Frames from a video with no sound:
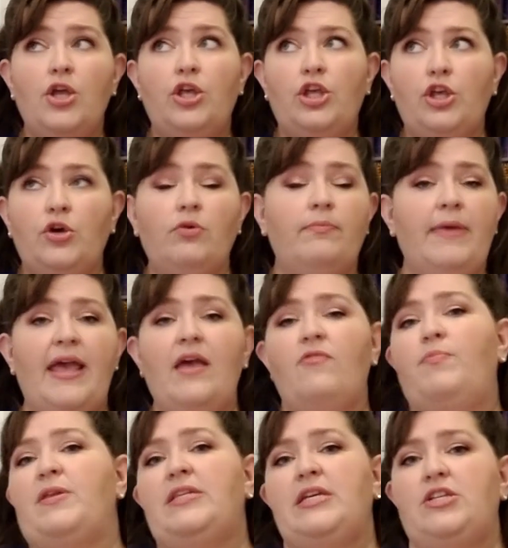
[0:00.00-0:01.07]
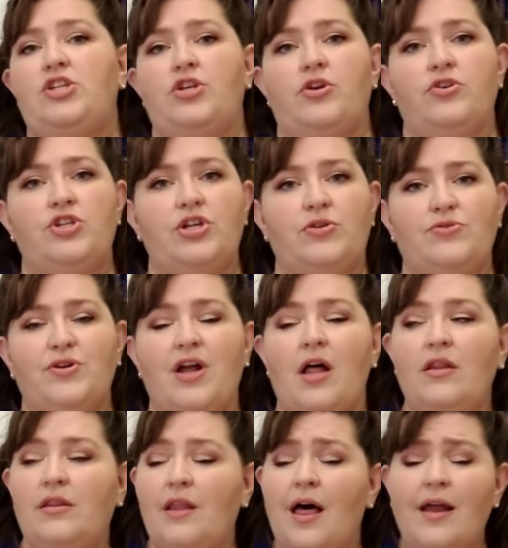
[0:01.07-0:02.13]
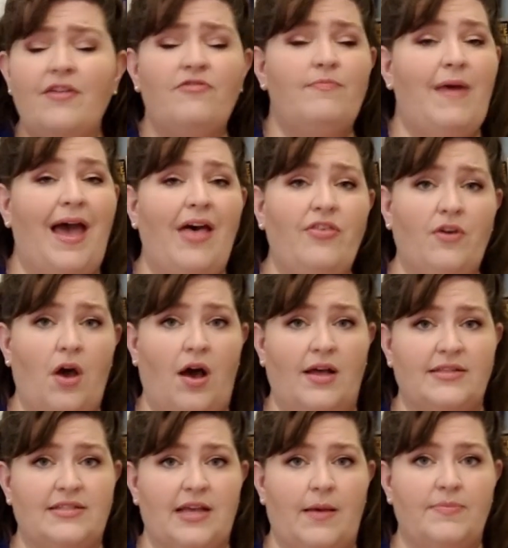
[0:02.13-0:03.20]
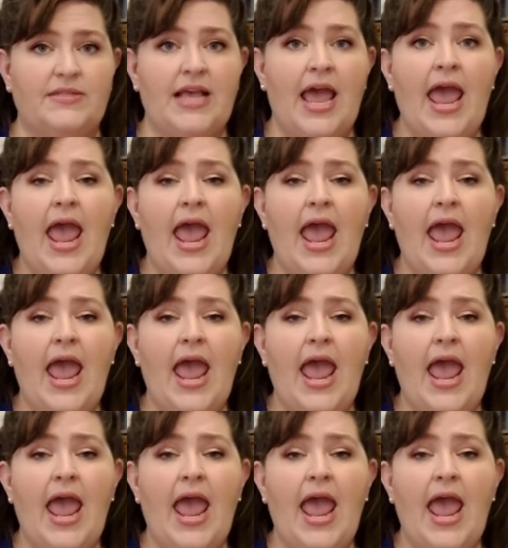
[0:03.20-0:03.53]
you may have been teaching your children a lot of math concepts.